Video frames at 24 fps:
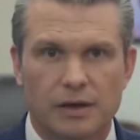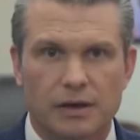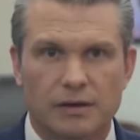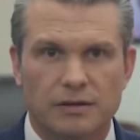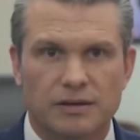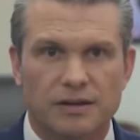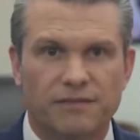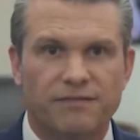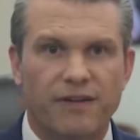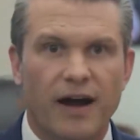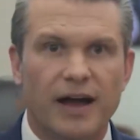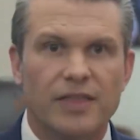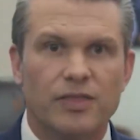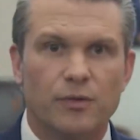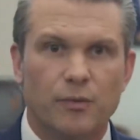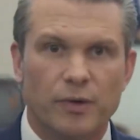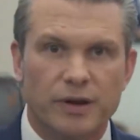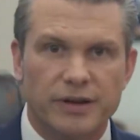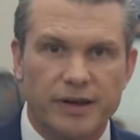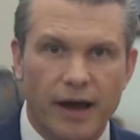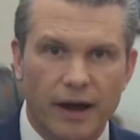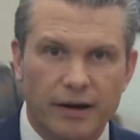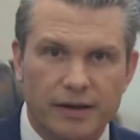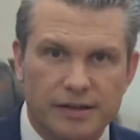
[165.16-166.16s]
To find the
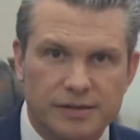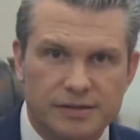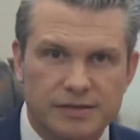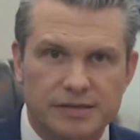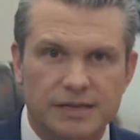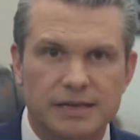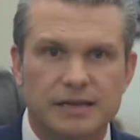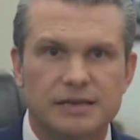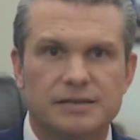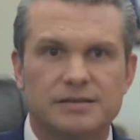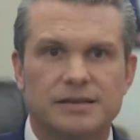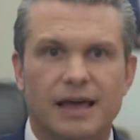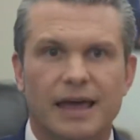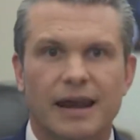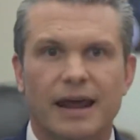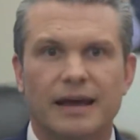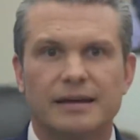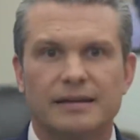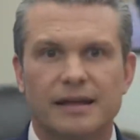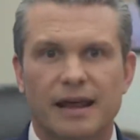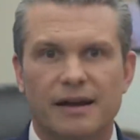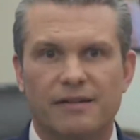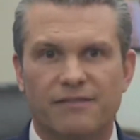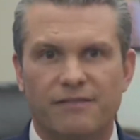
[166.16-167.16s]
redundancies and
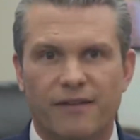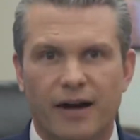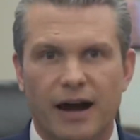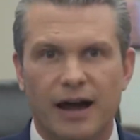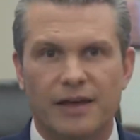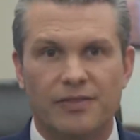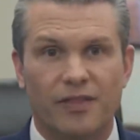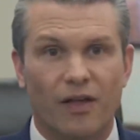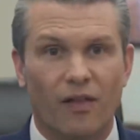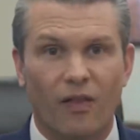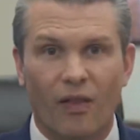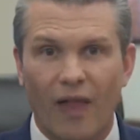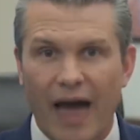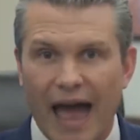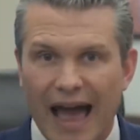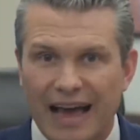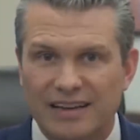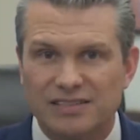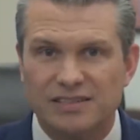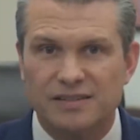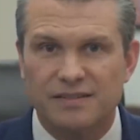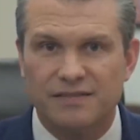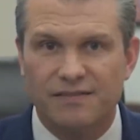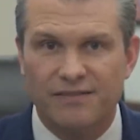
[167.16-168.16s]
identify the
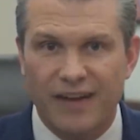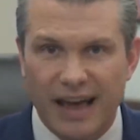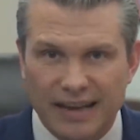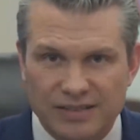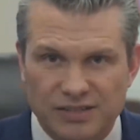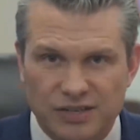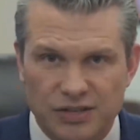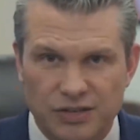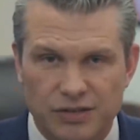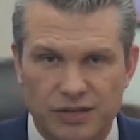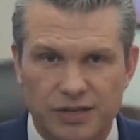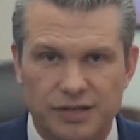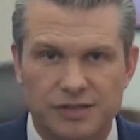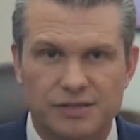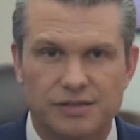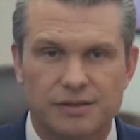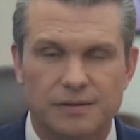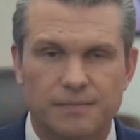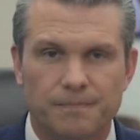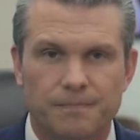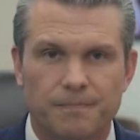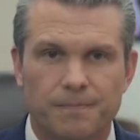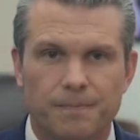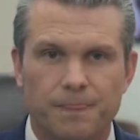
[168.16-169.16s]
last vestiges
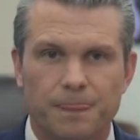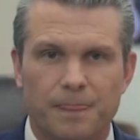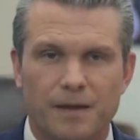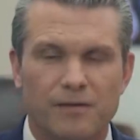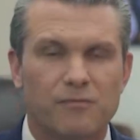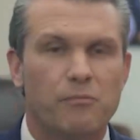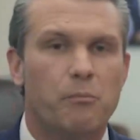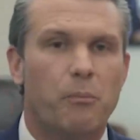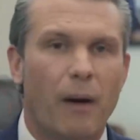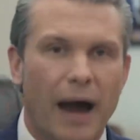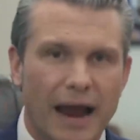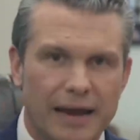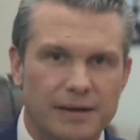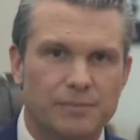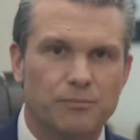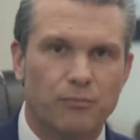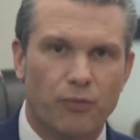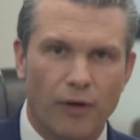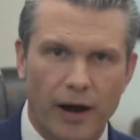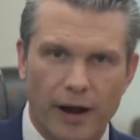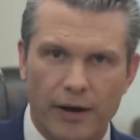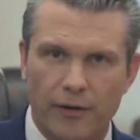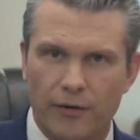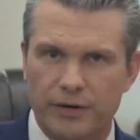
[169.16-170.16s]
of Biden
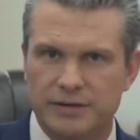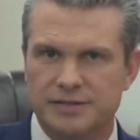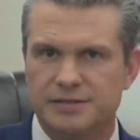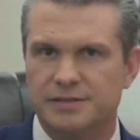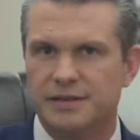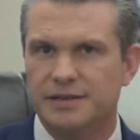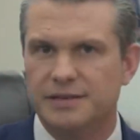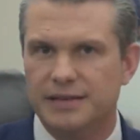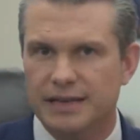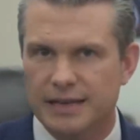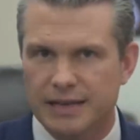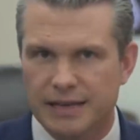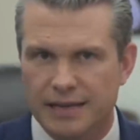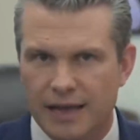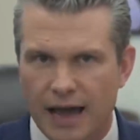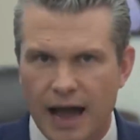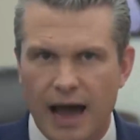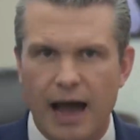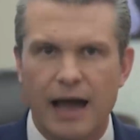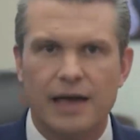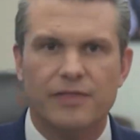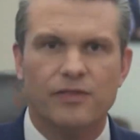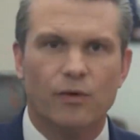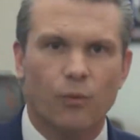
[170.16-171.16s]
priorities, the
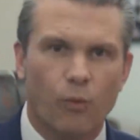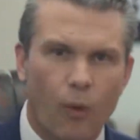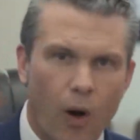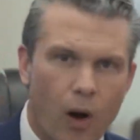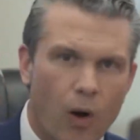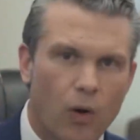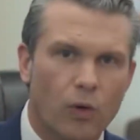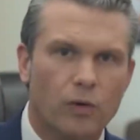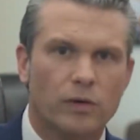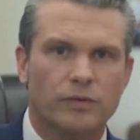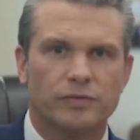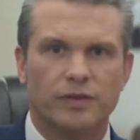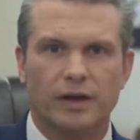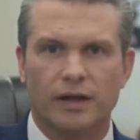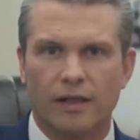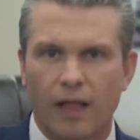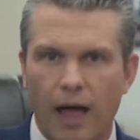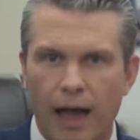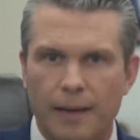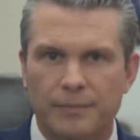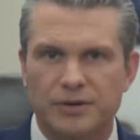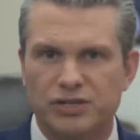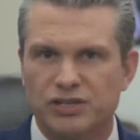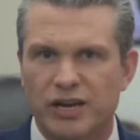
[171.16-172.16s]
DEI, the woke, the
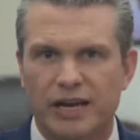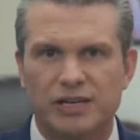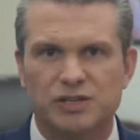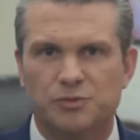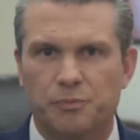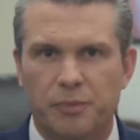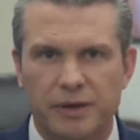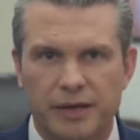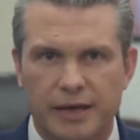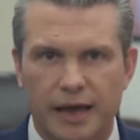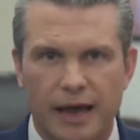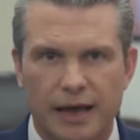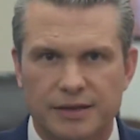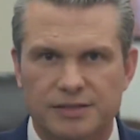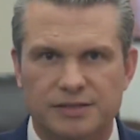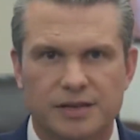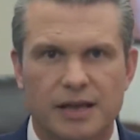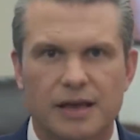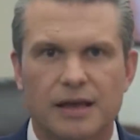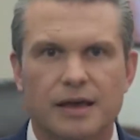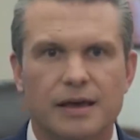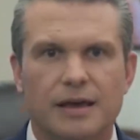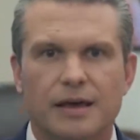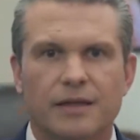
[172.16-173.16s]
climate change BS,
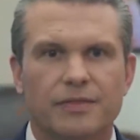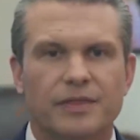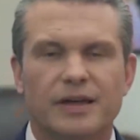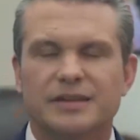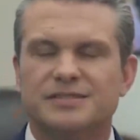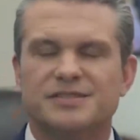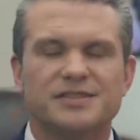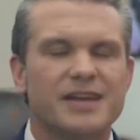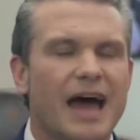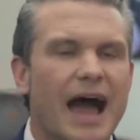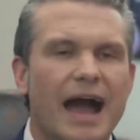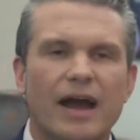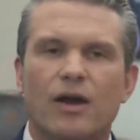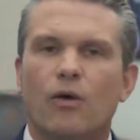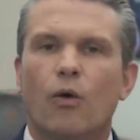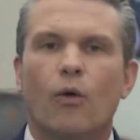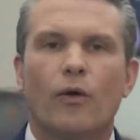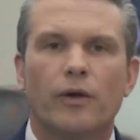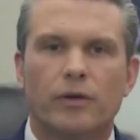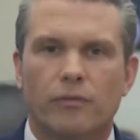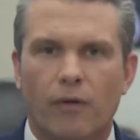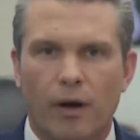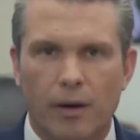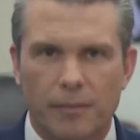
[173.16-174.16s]
that's not
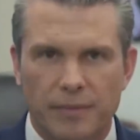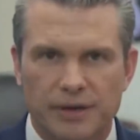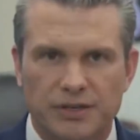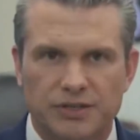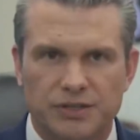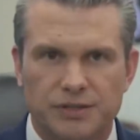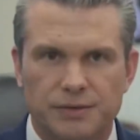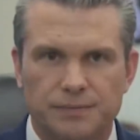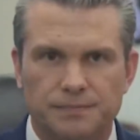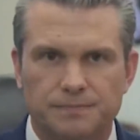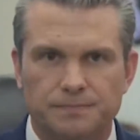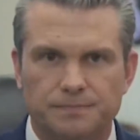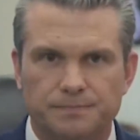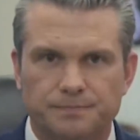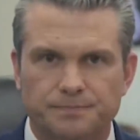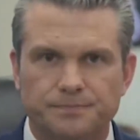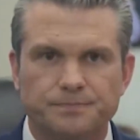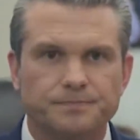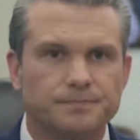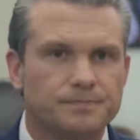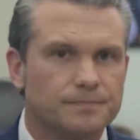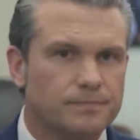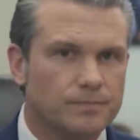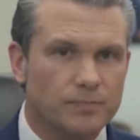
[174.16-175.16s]
core to our mission,
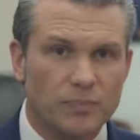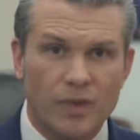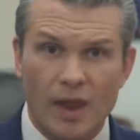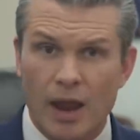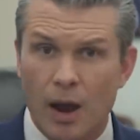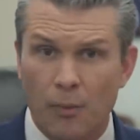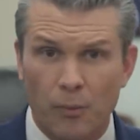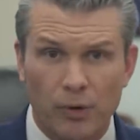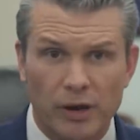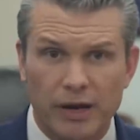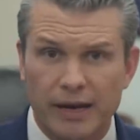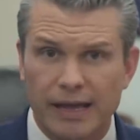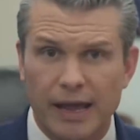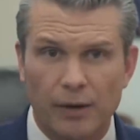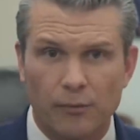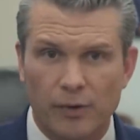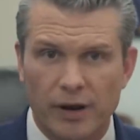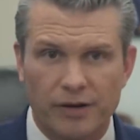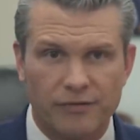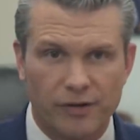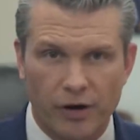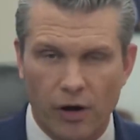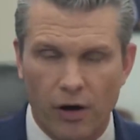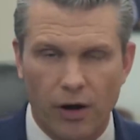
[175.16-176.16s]
and we're going to get
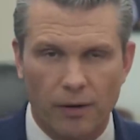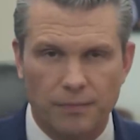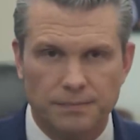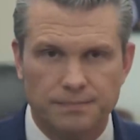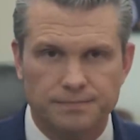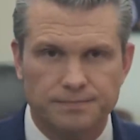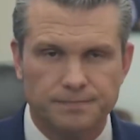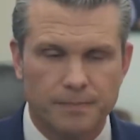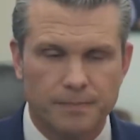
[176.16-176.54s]
rid of it all.